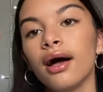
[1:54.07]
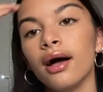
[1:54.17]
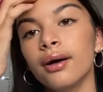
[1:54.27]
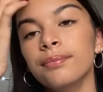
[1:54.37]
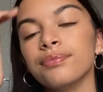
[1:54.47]

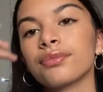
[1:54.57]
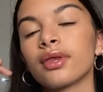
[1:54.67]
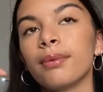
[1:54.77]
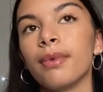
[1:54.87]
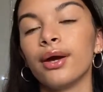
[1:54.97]

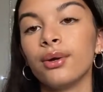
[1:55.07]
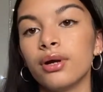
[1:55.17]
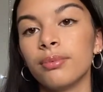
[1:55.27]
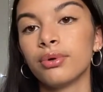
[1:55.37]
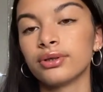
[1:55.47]
My
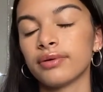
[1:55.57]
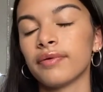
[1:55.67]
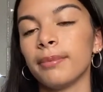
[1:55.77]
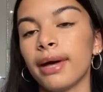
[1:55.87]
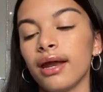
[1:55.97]
Hoola bronzer
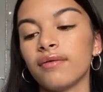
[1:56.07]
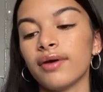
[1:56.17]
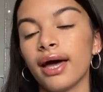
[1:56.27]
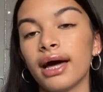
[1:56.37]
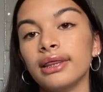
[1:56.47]
from
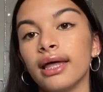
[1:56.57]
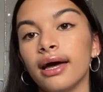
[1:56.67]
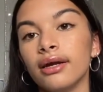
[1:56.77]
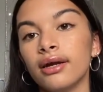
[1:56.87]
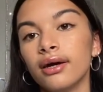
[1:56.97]
Benefit, and
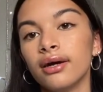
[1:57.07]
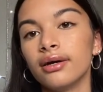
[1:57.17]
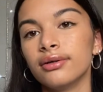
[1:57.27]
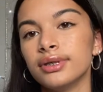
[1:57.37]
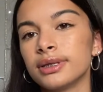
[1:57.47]
then
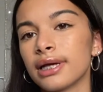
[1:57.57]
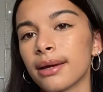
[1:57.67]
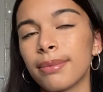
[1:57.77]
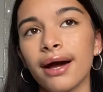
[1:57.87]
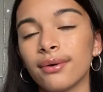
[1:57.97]
this
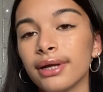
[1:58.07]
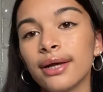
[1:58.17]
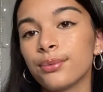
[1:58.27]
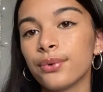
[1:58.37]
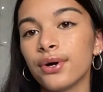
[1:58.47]
like
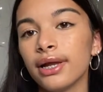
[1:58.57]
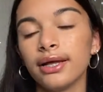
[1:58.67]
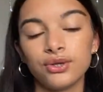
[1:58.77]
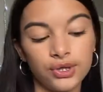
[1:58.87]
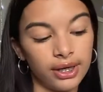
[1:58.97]
Poundland one,
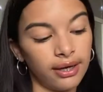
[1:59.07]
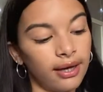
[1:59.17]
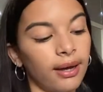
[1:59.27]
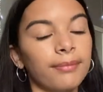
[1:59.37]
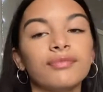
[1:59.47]

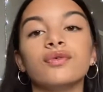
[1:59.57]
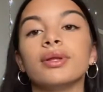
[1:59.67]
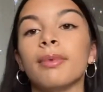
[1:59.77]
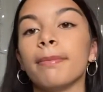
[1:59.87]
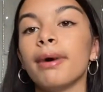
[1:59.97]
literally,
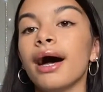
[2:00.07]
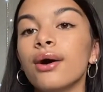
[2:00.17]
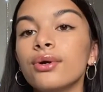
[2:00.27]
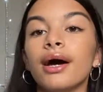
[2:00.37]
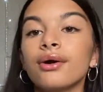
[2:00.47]
for my powder.